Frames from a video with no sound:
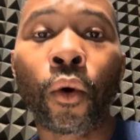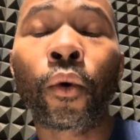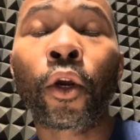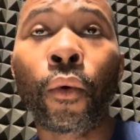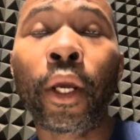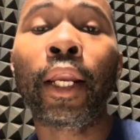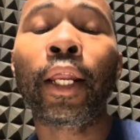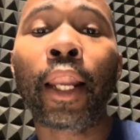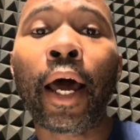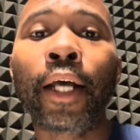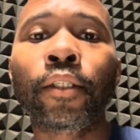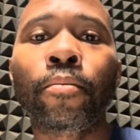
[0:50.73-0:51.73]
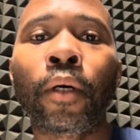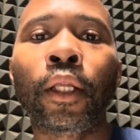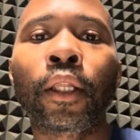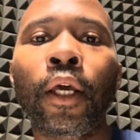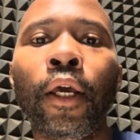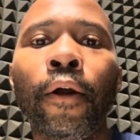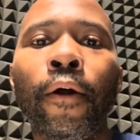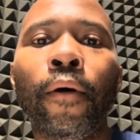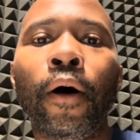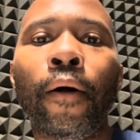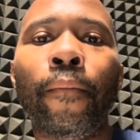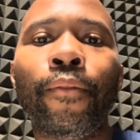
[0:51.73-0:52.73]
created last month,
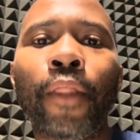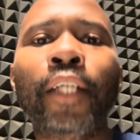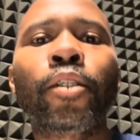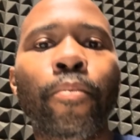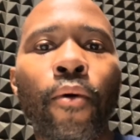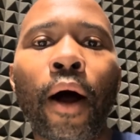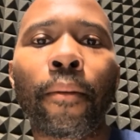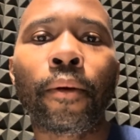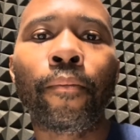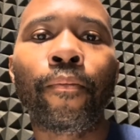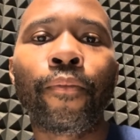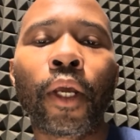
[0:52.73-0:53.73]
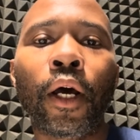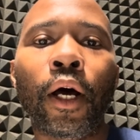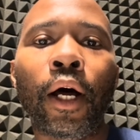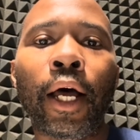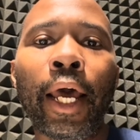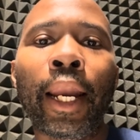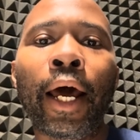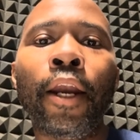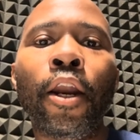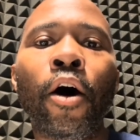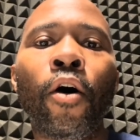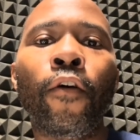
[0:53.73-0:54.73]
that's a problem. And I
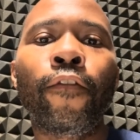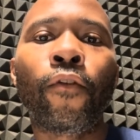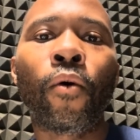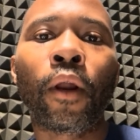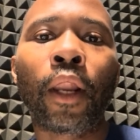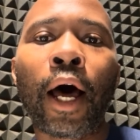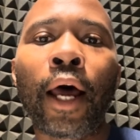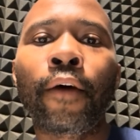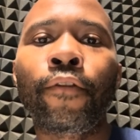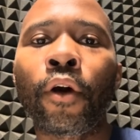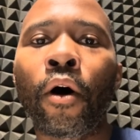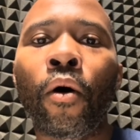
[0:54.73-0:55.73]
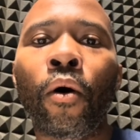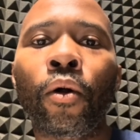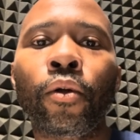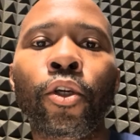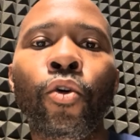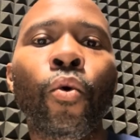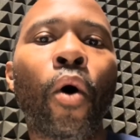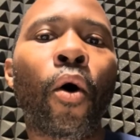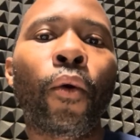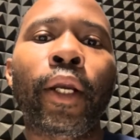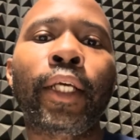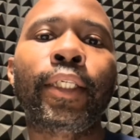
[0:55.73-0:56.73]
know for a lot of y'all, you
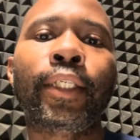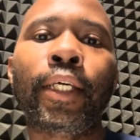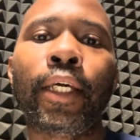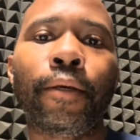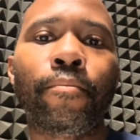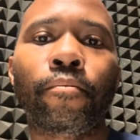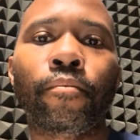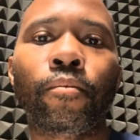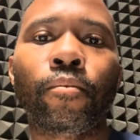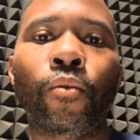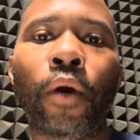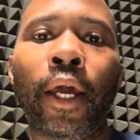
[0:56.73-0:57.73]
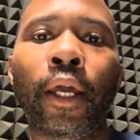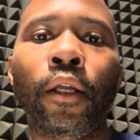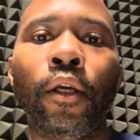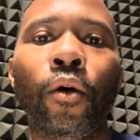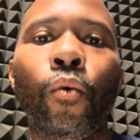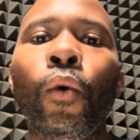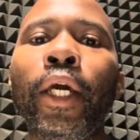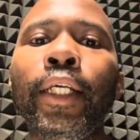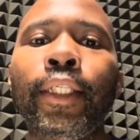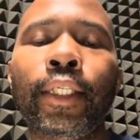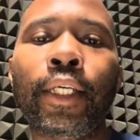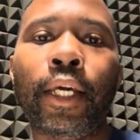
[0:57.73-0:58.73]
already see it, right? We
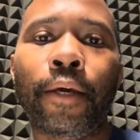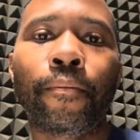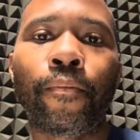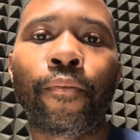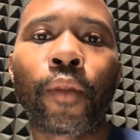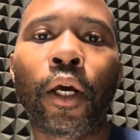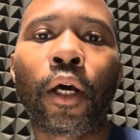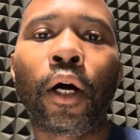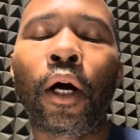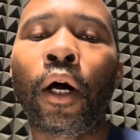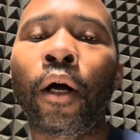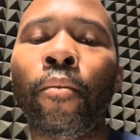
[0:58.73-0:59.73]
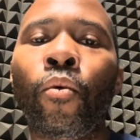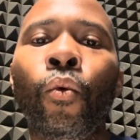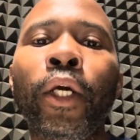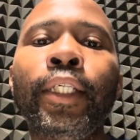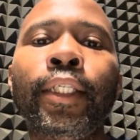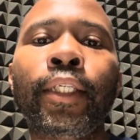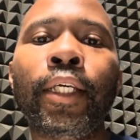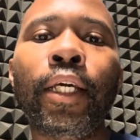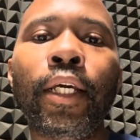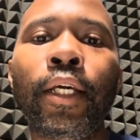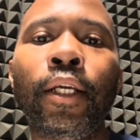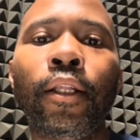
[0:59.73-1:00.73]
see it. We
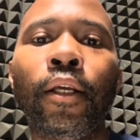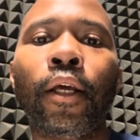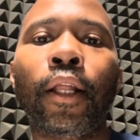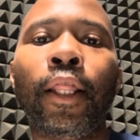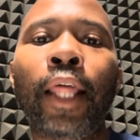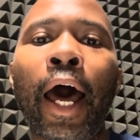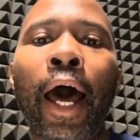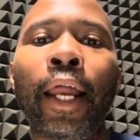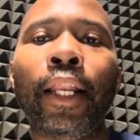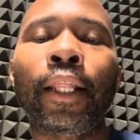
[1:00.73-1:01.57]
see that